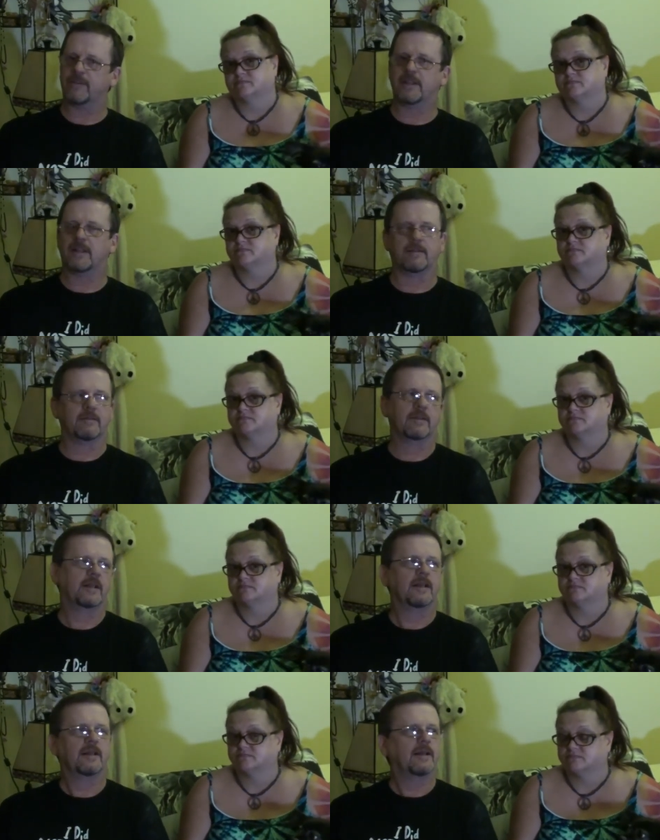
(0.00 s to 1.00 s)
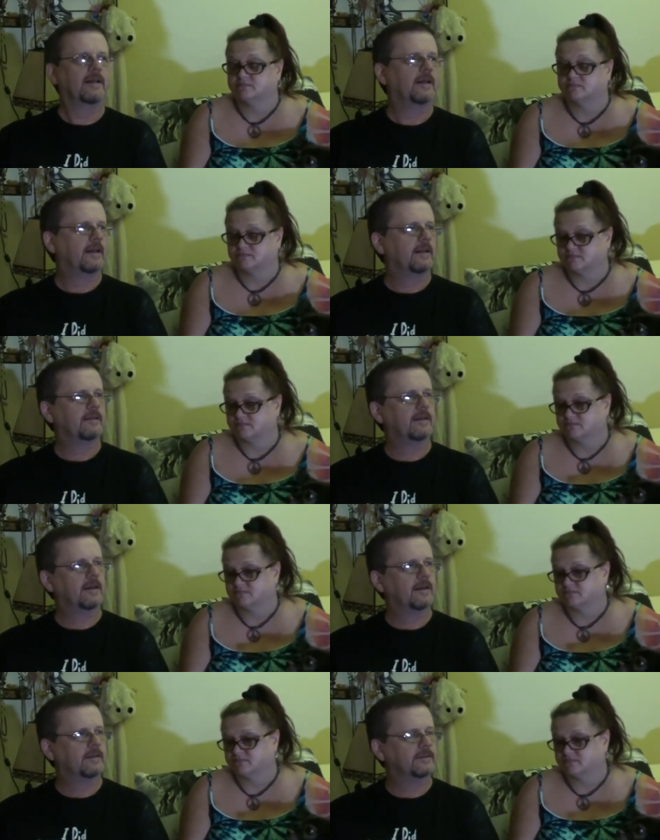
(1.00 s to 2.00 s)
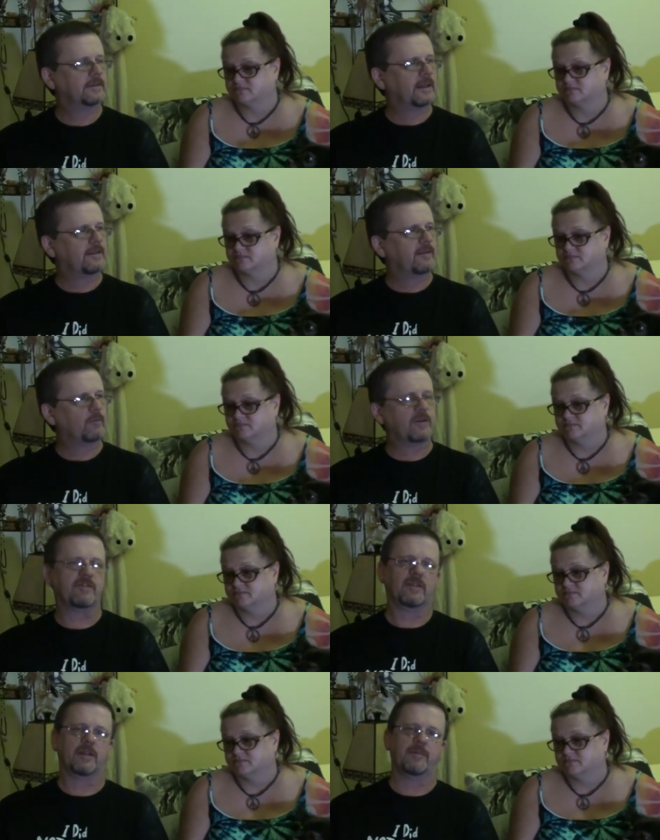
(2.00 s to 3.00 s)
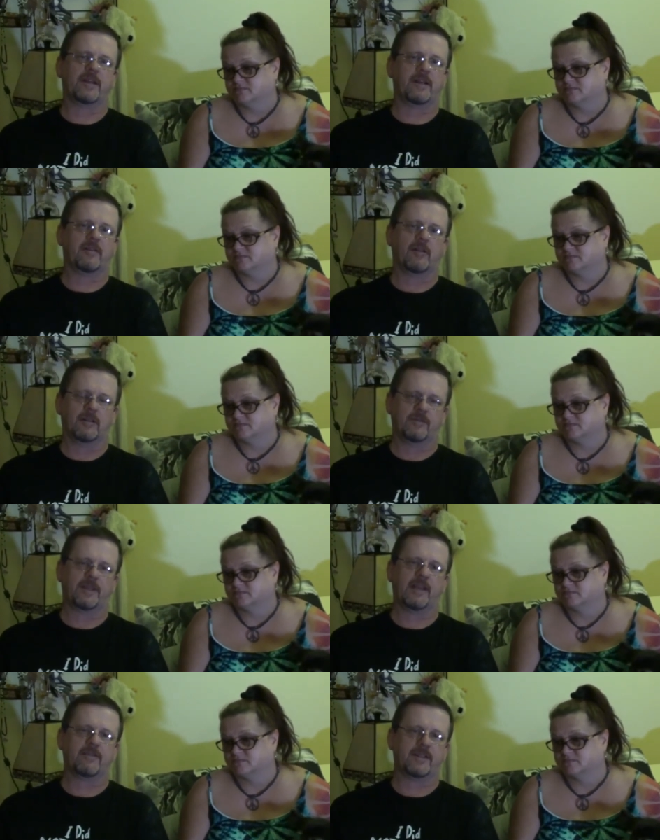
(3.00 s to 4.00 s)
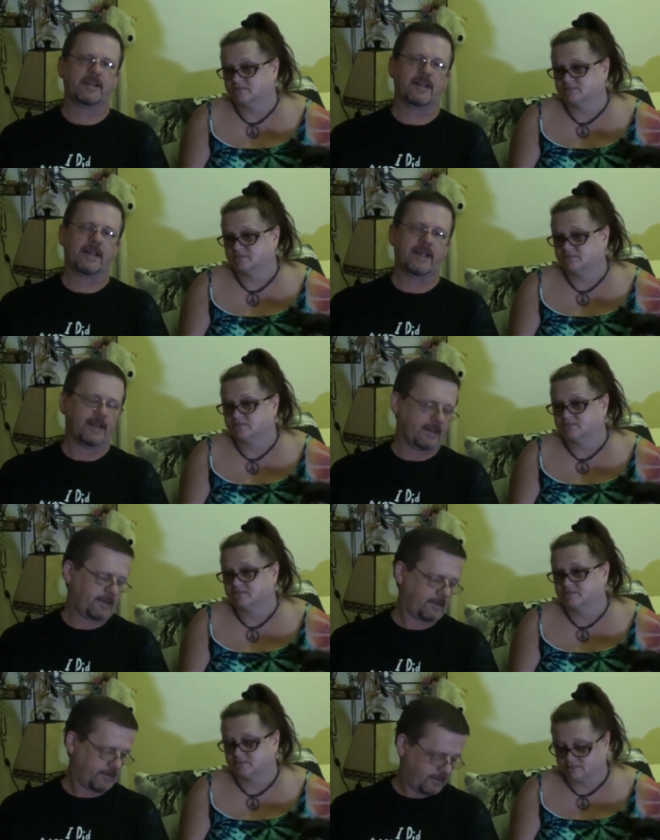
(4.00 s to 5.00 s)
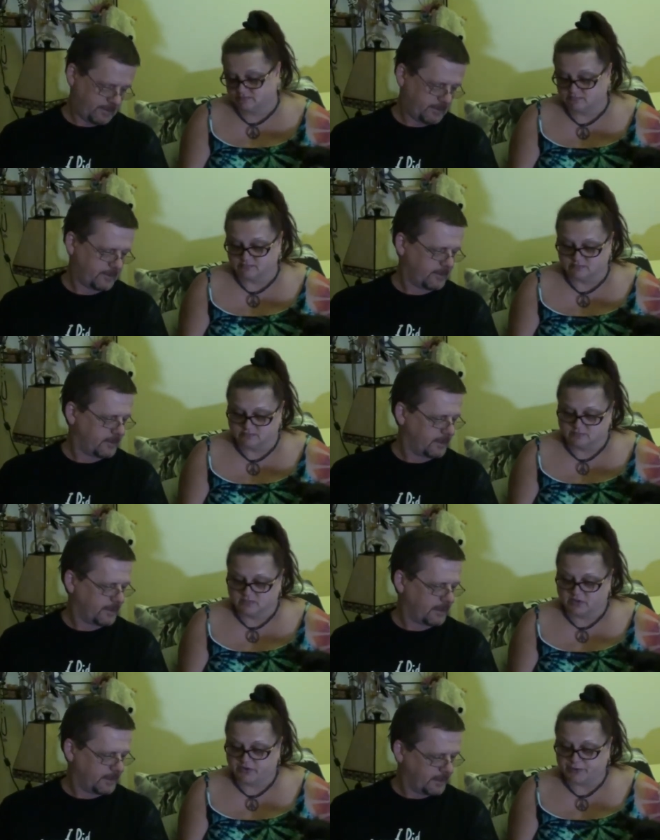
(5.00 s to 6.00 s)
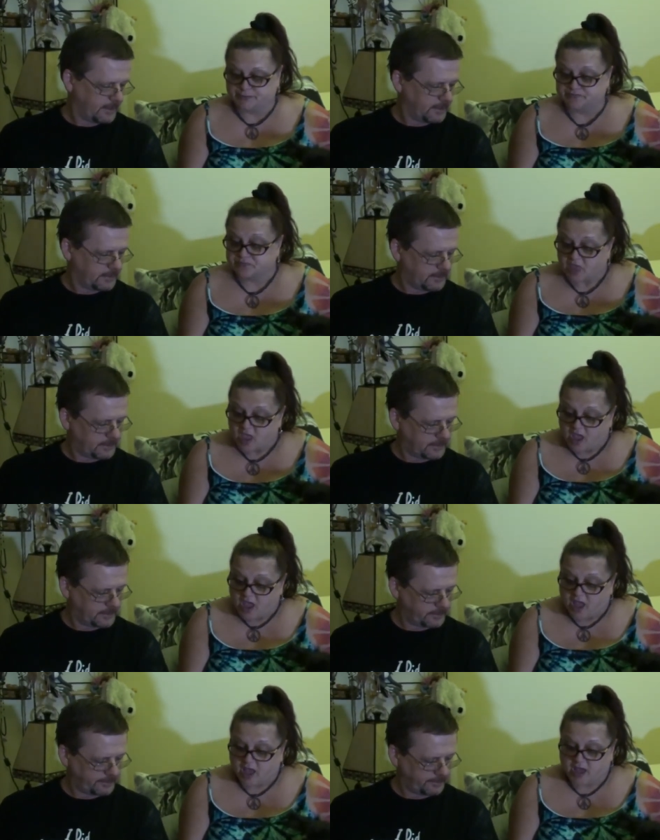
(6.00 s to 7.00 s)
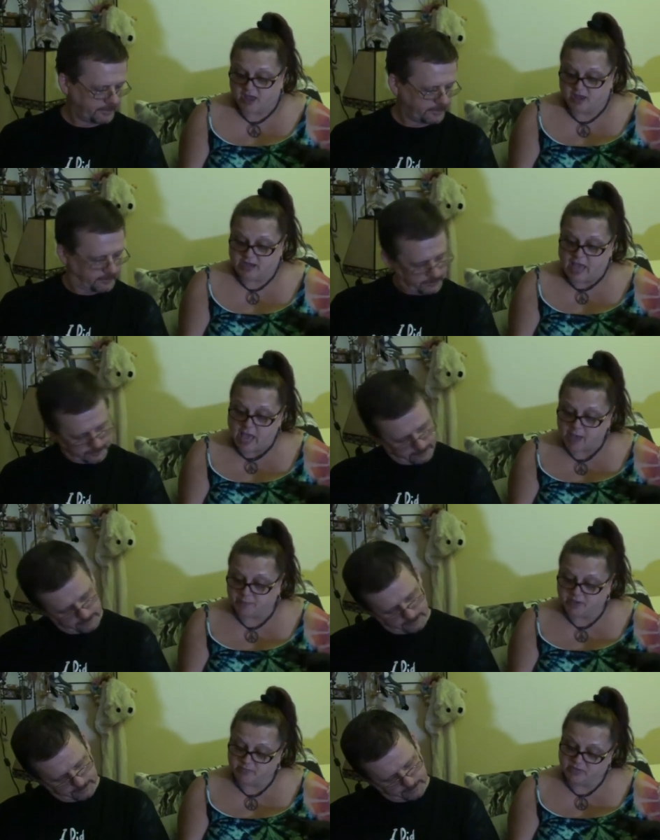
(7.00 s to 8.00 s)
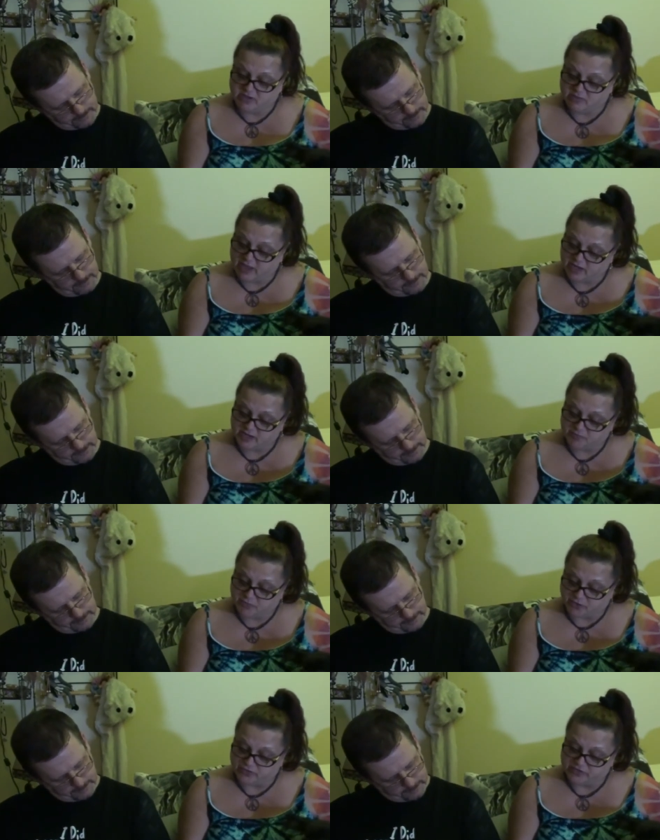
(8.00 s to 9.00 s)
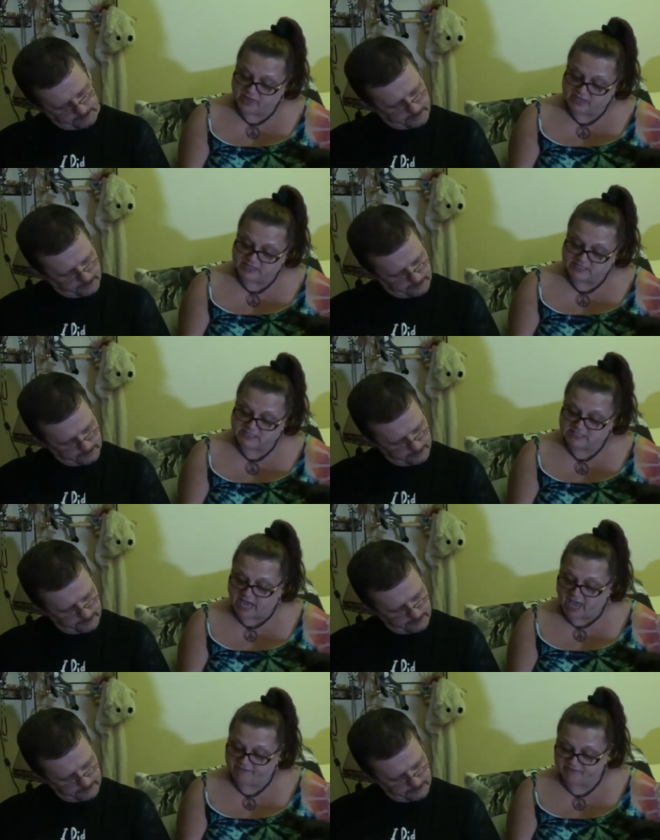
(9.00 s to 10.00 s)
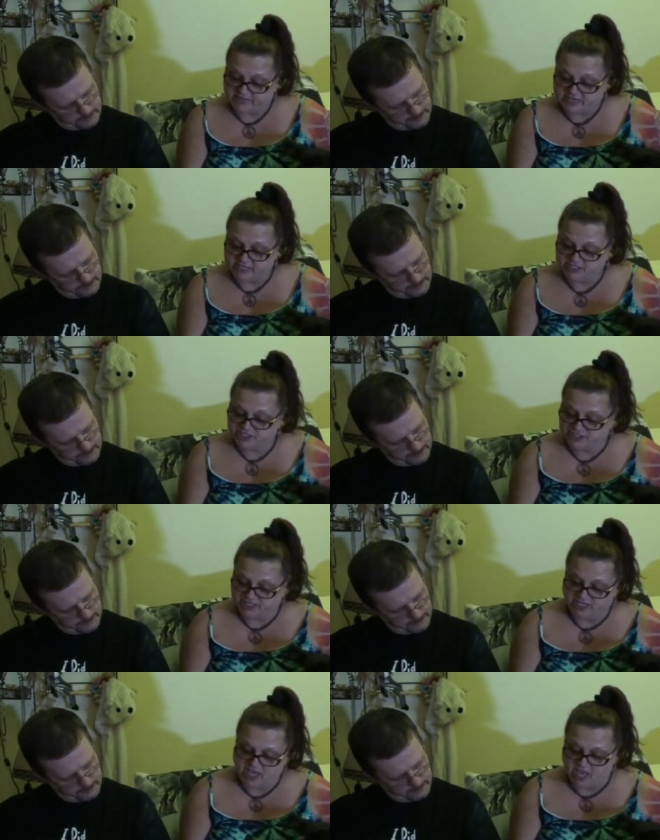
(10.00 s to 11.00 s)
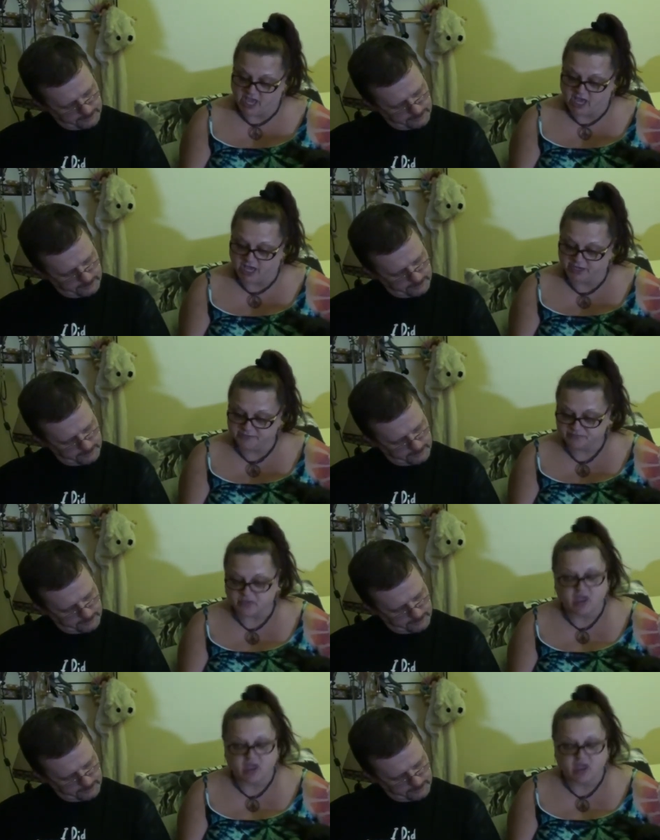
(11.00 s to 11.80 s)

Speaker 1: of it and and. Uh, I think we've eliminated all everything that I can.
Speaker 2: So, and happy belated birthday to Daphne Sheehan.